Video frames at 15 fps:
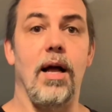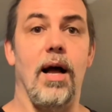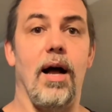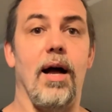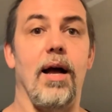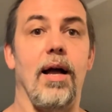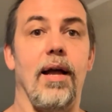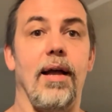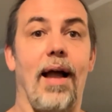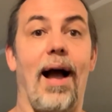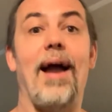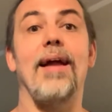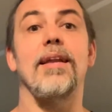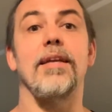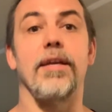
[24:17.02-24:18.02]
I
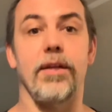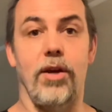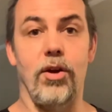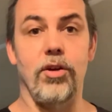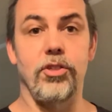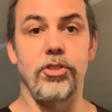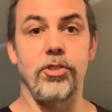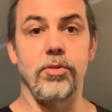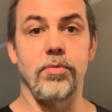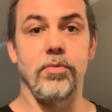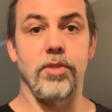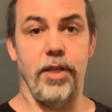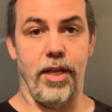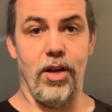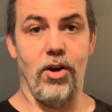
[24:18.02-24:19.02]
highly encourage you
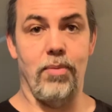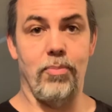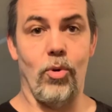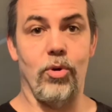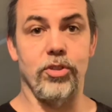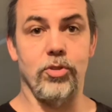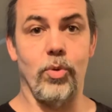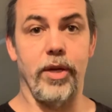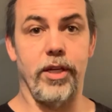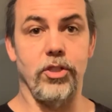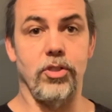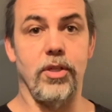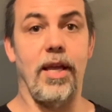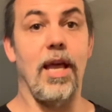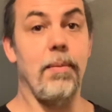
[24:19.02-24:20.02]
to get on board as quick as
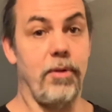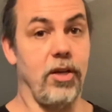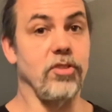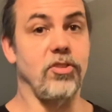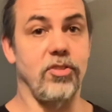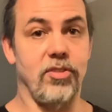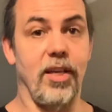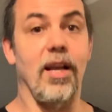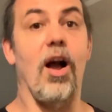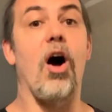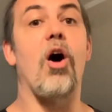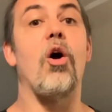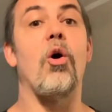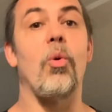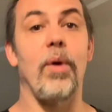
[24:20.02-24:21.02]
you can, because this thing
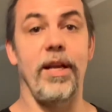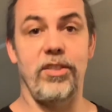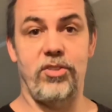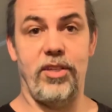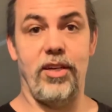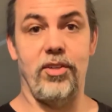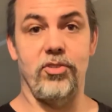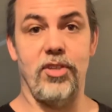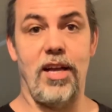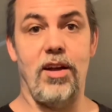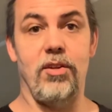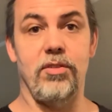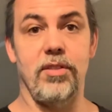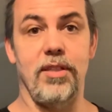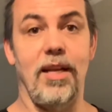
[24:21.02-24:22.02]
always sells
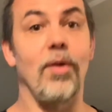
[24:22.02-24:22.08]
out.